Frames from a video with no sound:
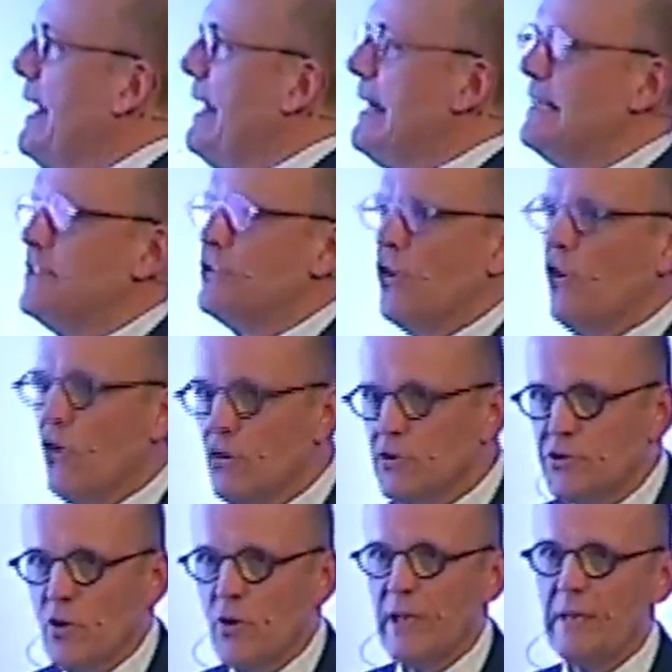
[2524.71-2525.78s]
It is
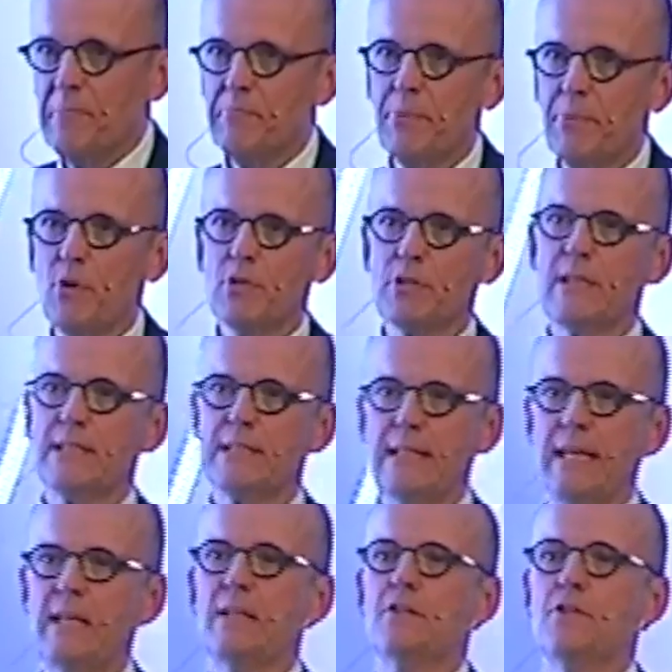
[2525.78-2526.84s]
also important
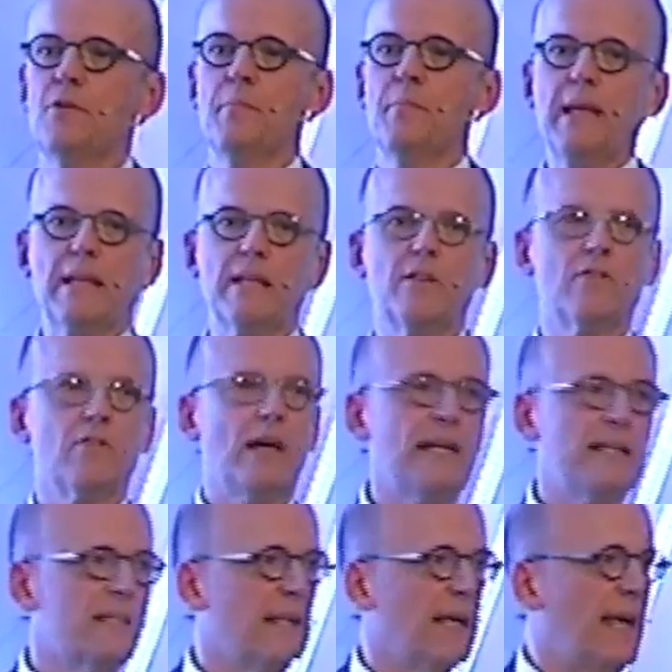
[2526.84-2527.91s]
then to build the
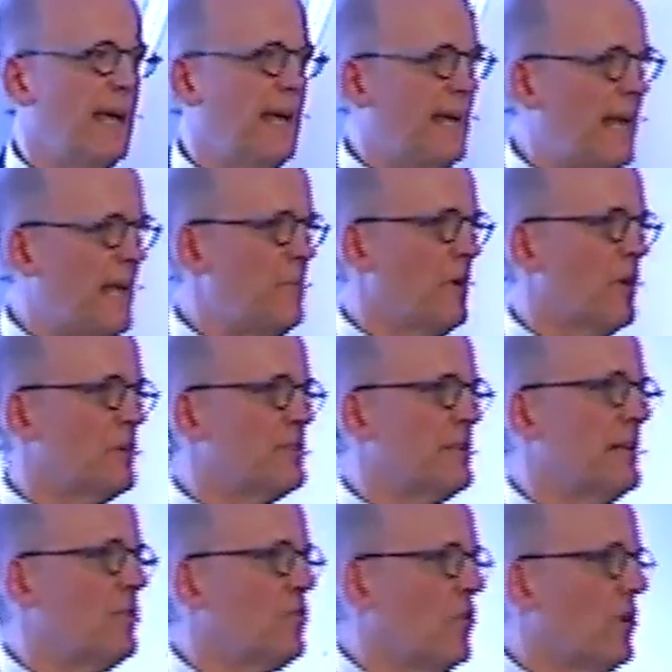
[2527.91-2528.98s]
right enablers
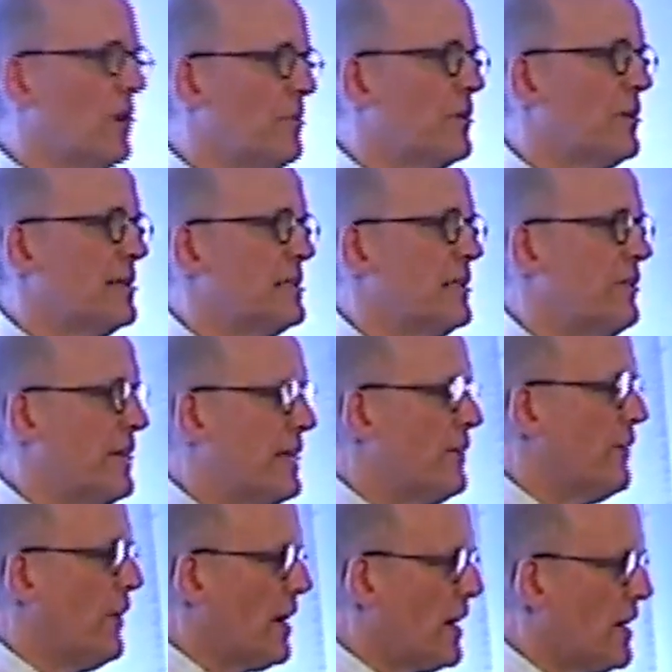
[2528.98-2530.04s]
and collaborative
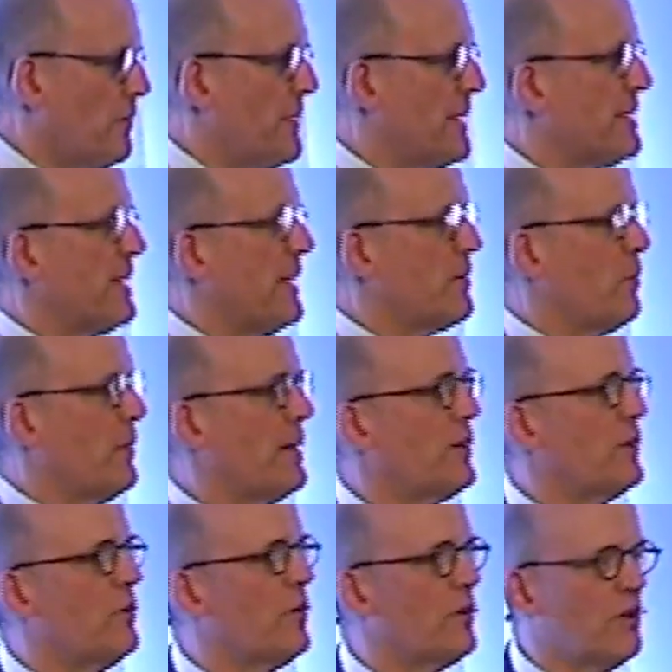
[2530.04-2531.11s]
environment that where
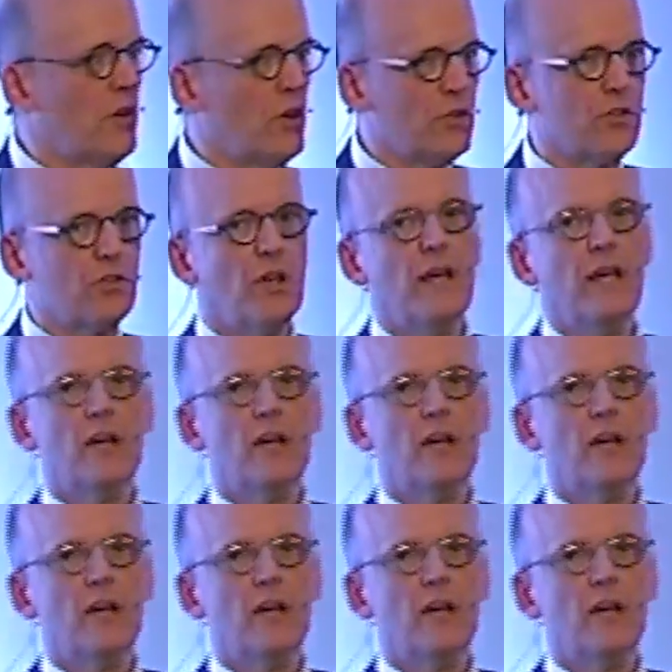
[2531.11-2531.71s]
you're not